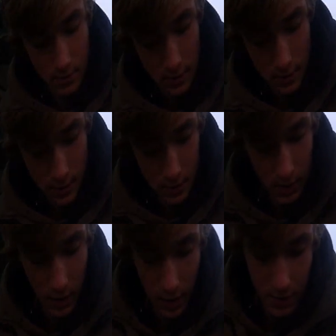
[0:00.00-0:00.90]
Right.
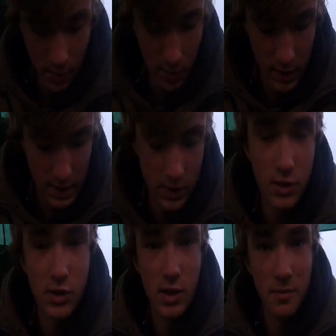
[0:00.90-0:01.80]
And these boilies are
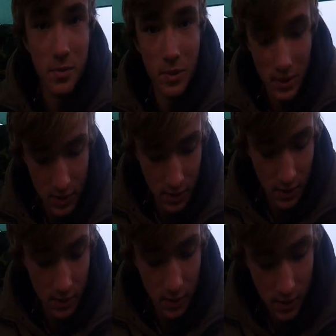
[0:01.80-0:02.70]
just cheap boilies that I
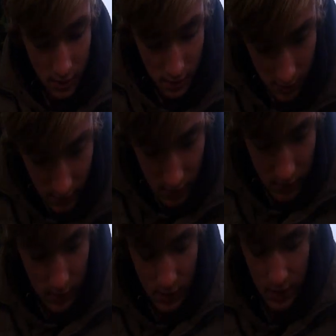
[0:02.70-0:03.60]
got.
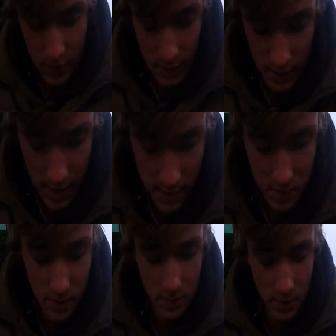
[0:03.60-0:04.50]
They're
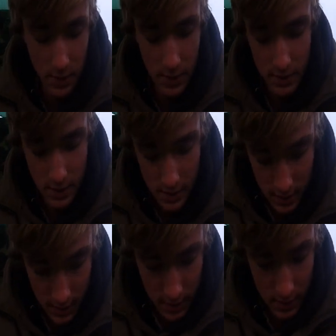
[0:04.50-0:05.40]
Capelin boilies,
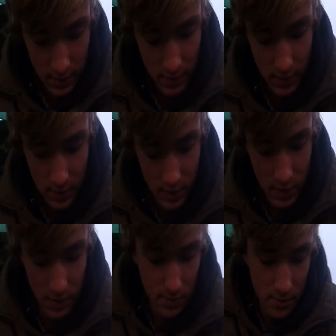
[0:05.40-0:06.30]

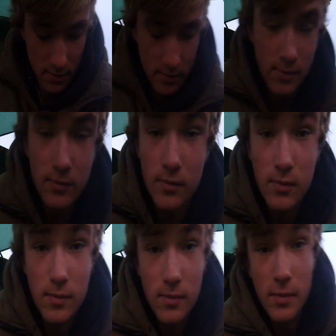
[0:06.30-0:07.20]
cheap,
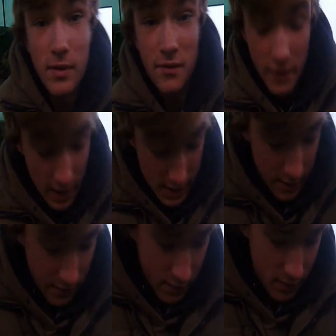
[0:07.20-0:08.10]
effective,